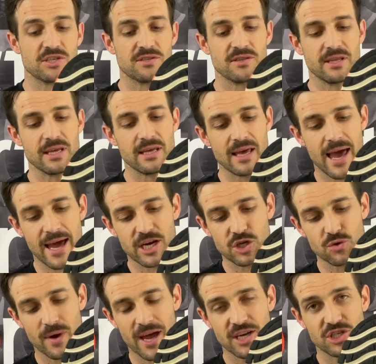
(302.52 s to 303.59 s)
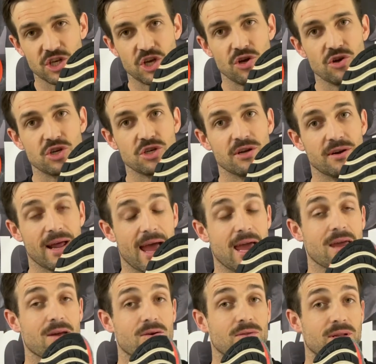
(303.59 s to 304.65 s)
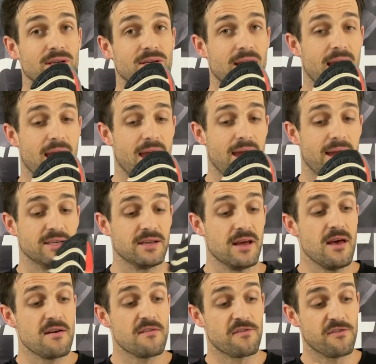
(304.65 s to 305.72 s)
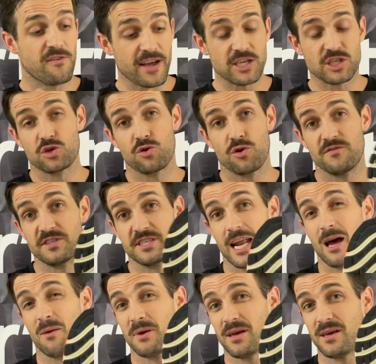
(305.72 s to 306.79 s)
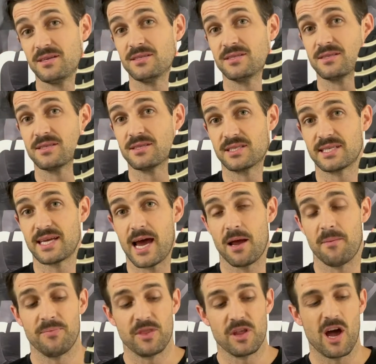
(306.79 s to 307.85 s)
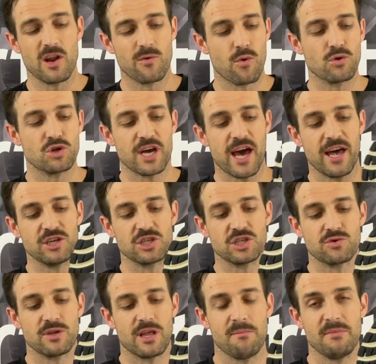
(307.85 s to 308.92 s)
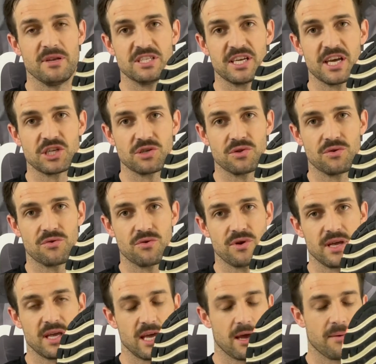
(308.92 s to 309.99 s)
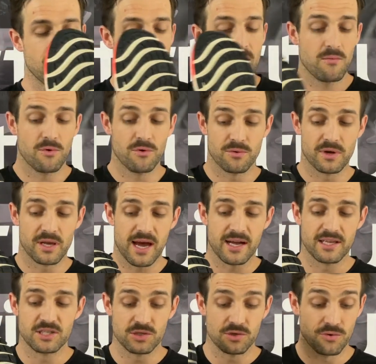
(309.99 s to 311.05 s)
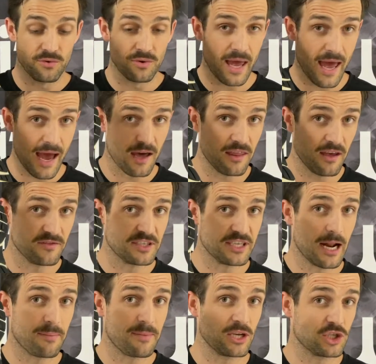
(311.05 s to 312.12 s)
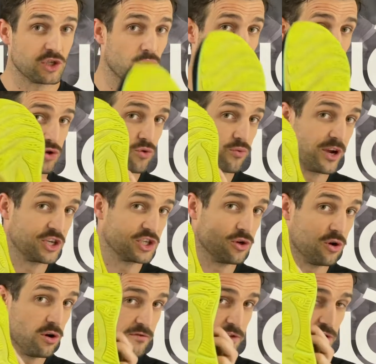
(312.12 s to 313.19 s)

the actual execution on angle and flex groove setup is the same. The only real change is through that midsection through here with regards to how they've set up that torsional region of the